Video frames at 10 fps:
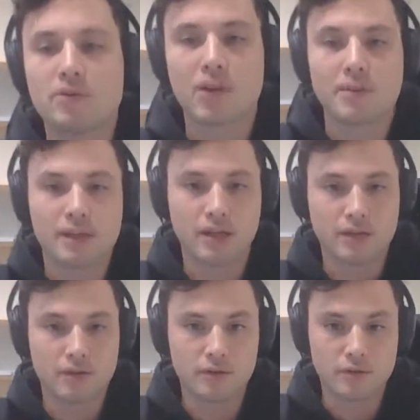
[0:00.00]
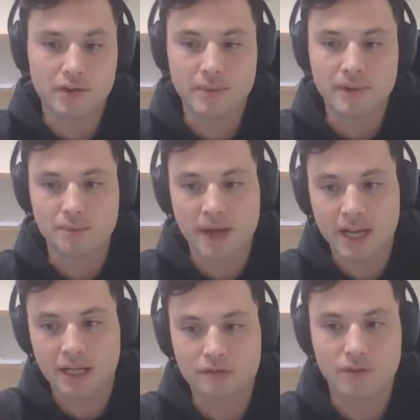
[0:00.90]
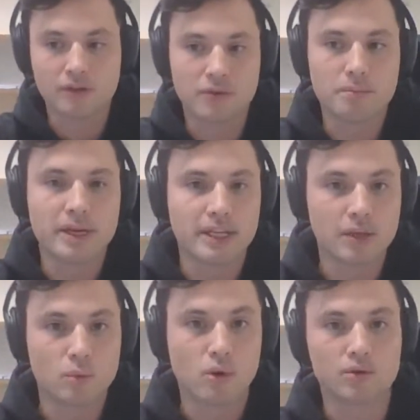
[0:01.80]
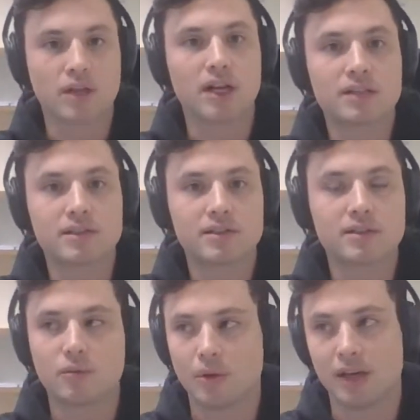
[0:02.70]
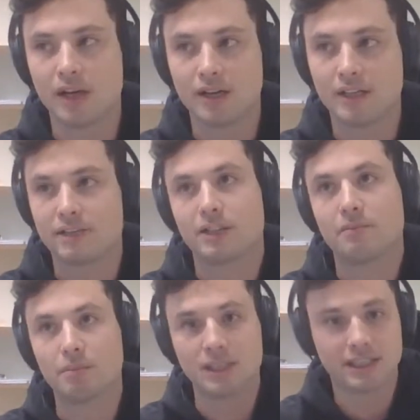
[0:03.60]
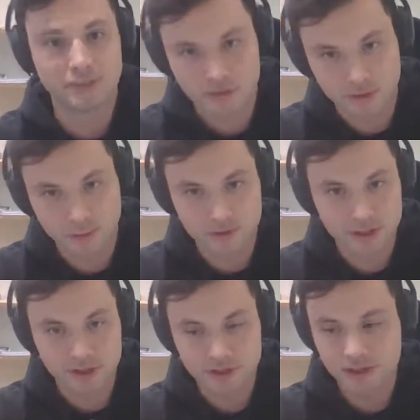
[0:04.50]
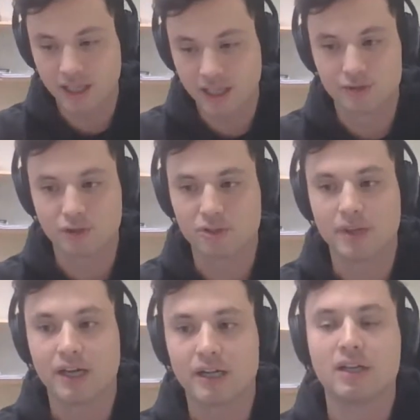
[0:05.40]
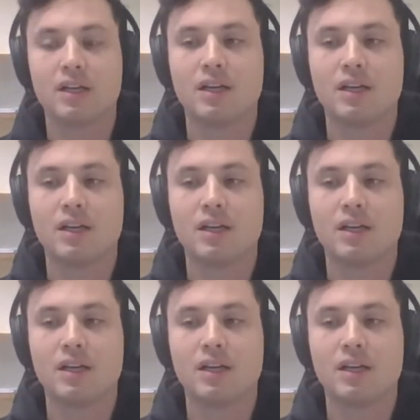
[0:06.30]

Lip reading: come out the back end of competing in world class where it's a completely different competition and it's all about